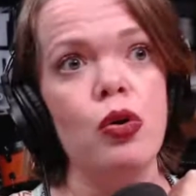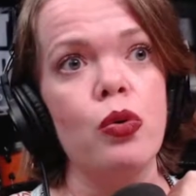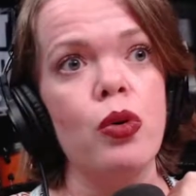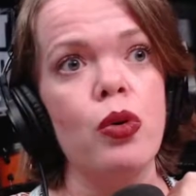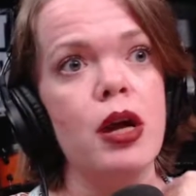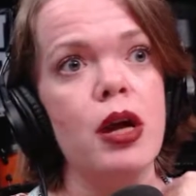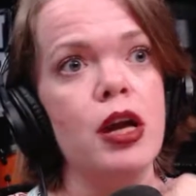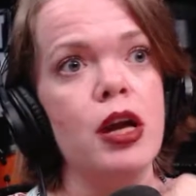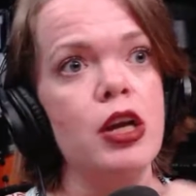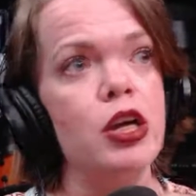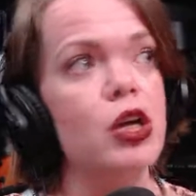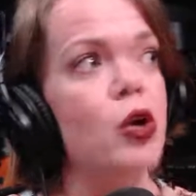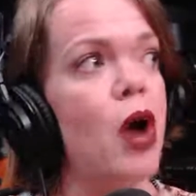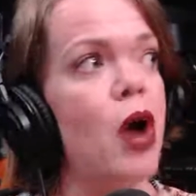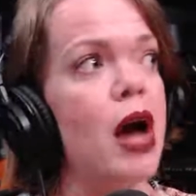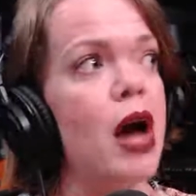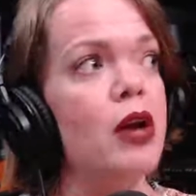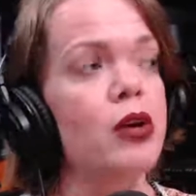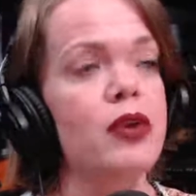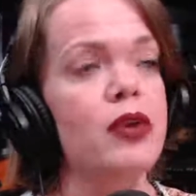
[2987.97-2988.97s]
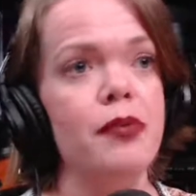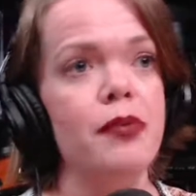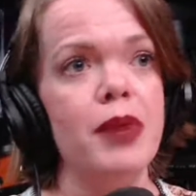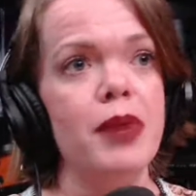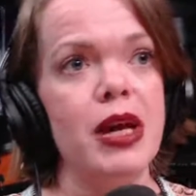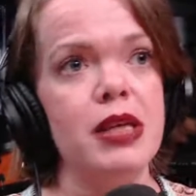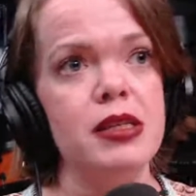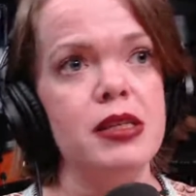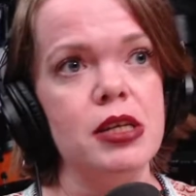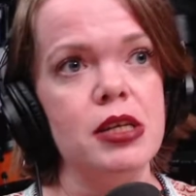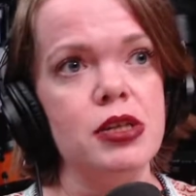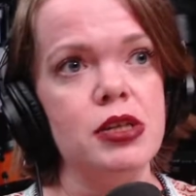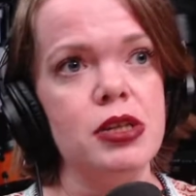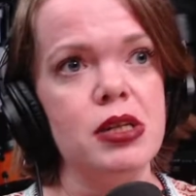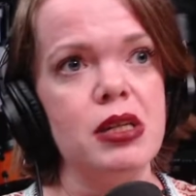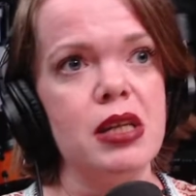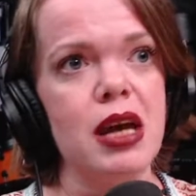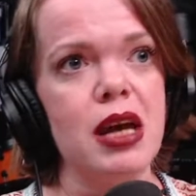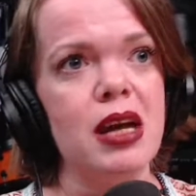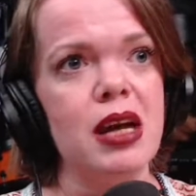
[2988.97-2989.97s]
I don't even pay attention
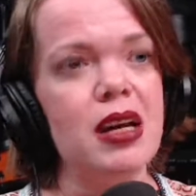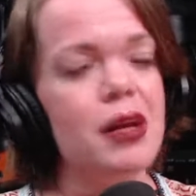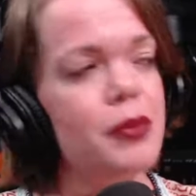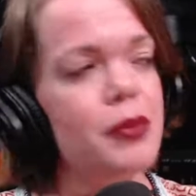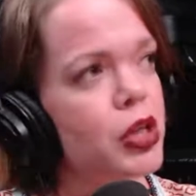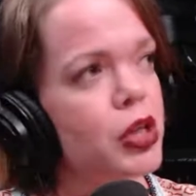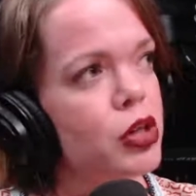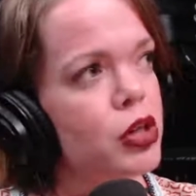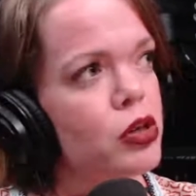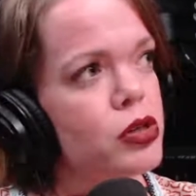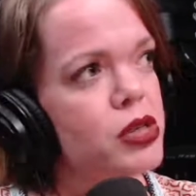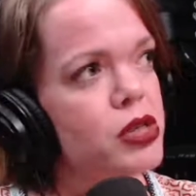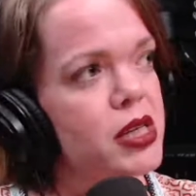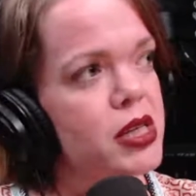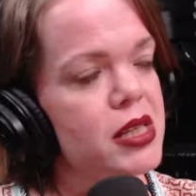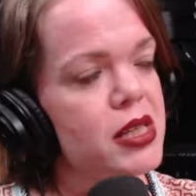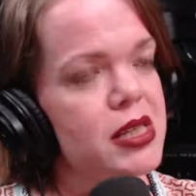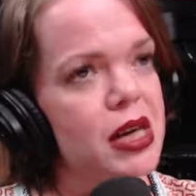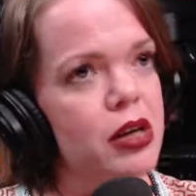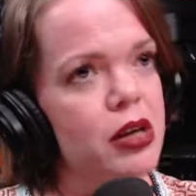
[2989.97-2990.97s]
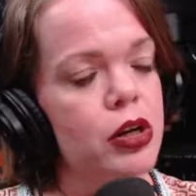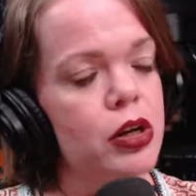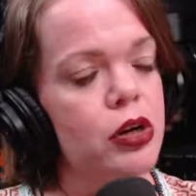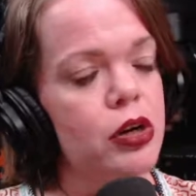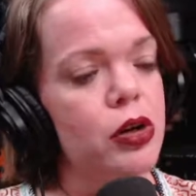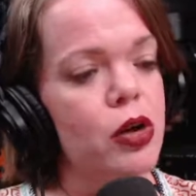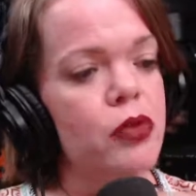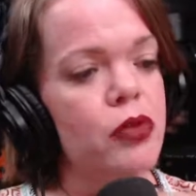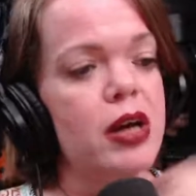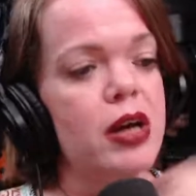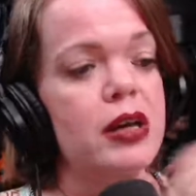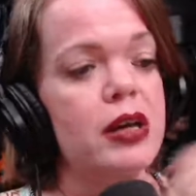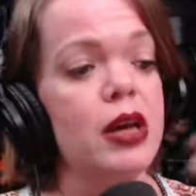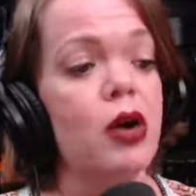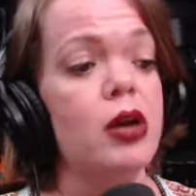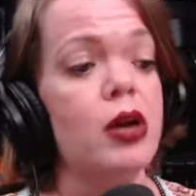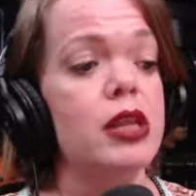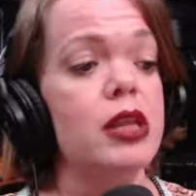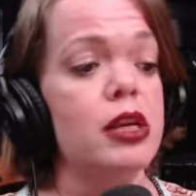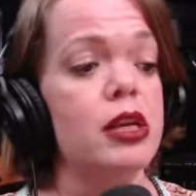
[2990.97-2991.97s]
to that, and I'm like, you're 6, how do you know that?
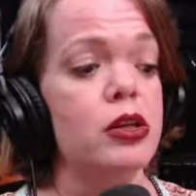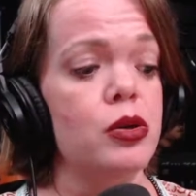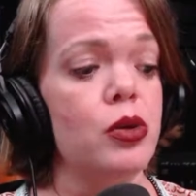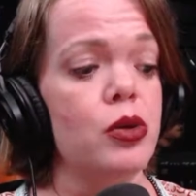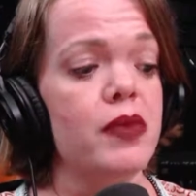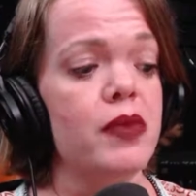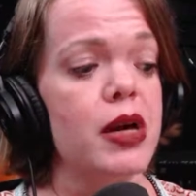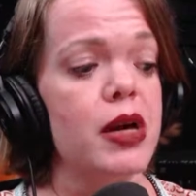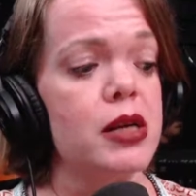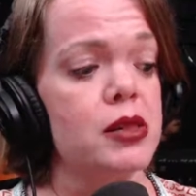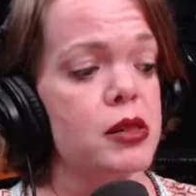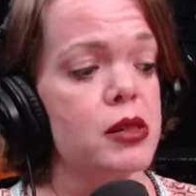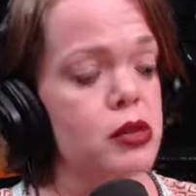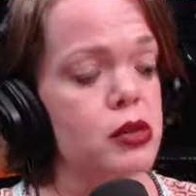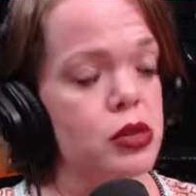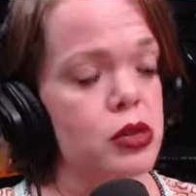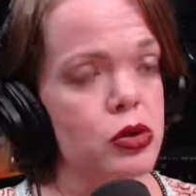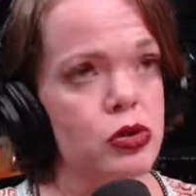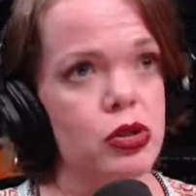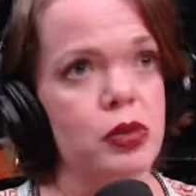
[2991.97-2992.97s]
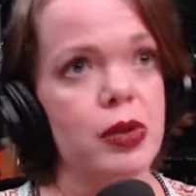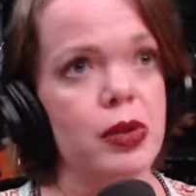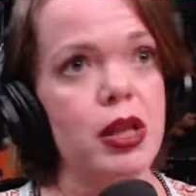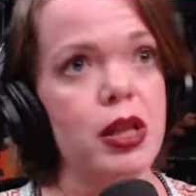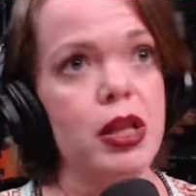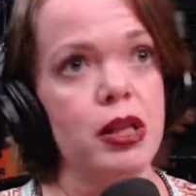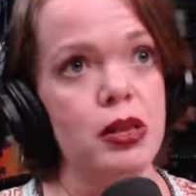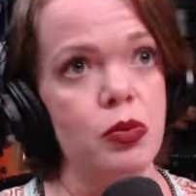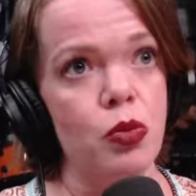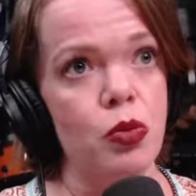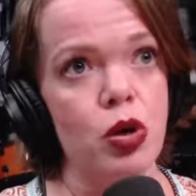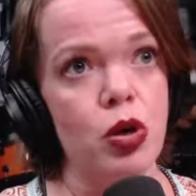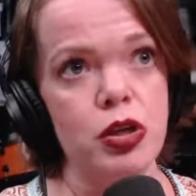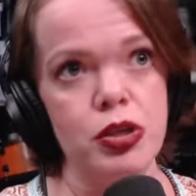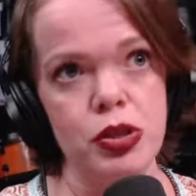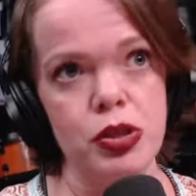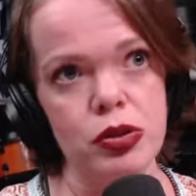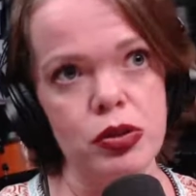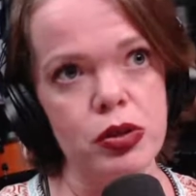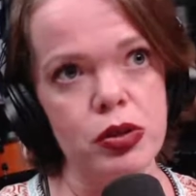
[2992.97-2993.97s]
Now they do have access to YouTube. I let them watch
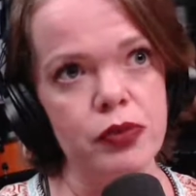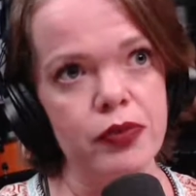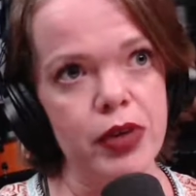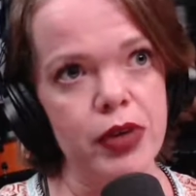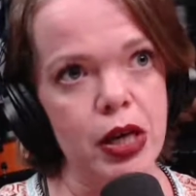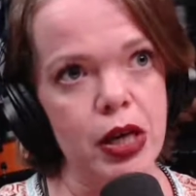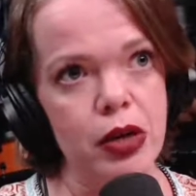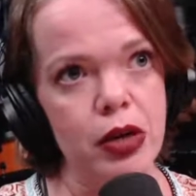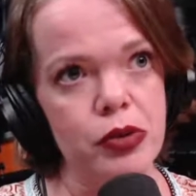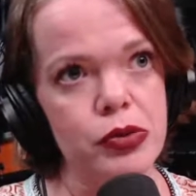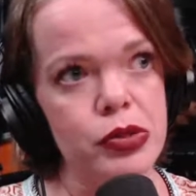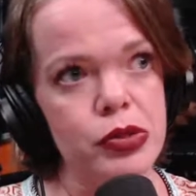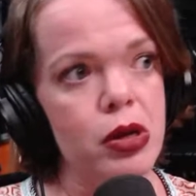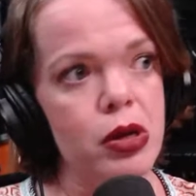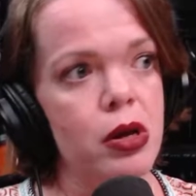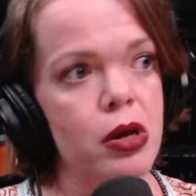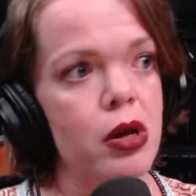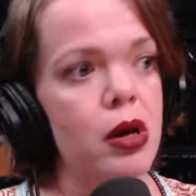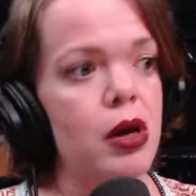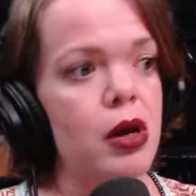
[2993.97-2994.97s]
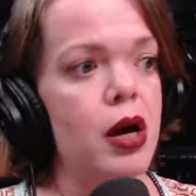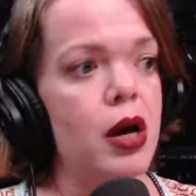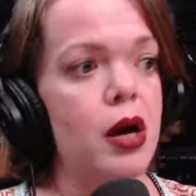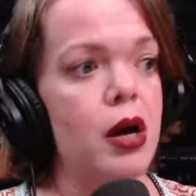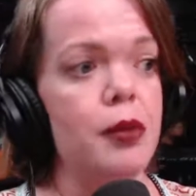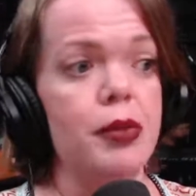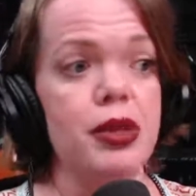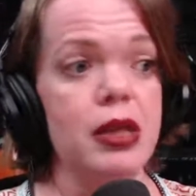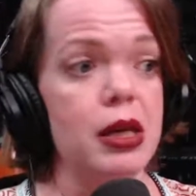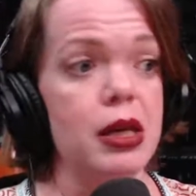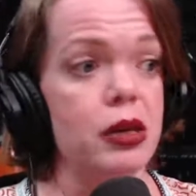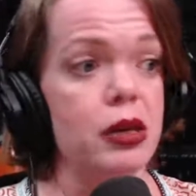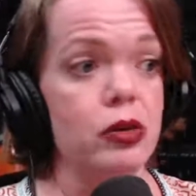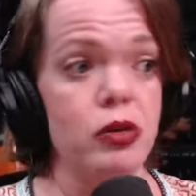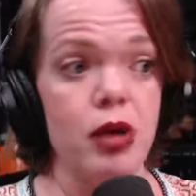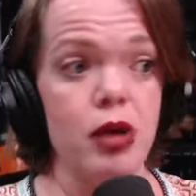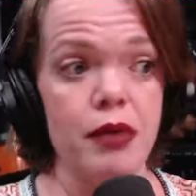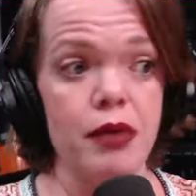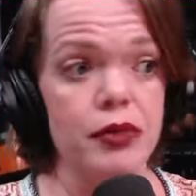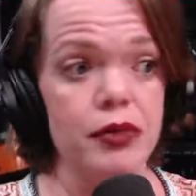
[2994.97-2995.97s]
YouTube videos, but they do
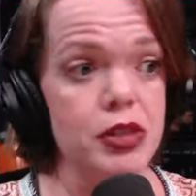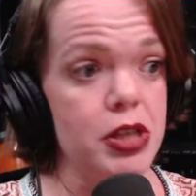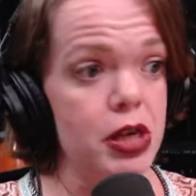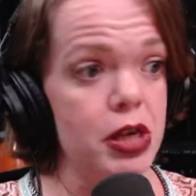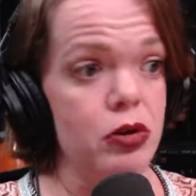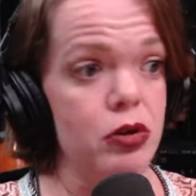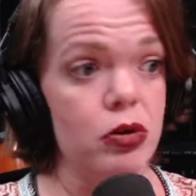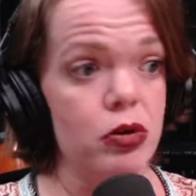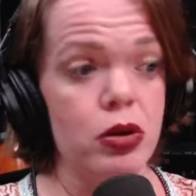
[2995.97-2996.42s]
not have a channel.